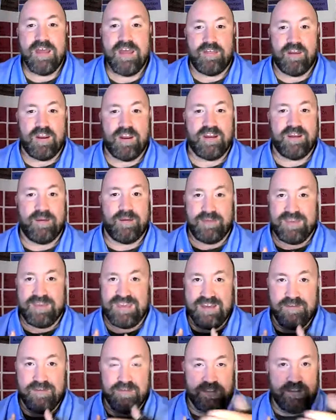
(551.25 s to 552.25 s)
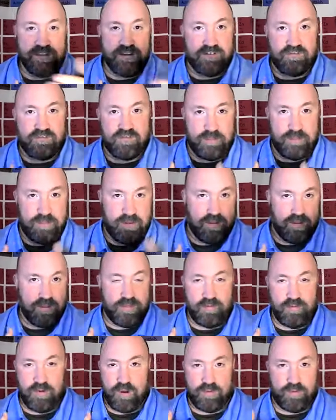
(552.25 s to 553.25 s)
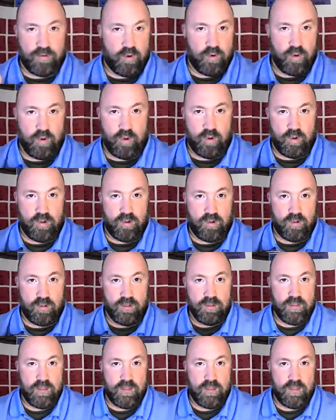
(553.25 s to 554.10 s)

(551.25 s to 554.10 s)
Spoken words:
that end up evenly distributed throughout the whole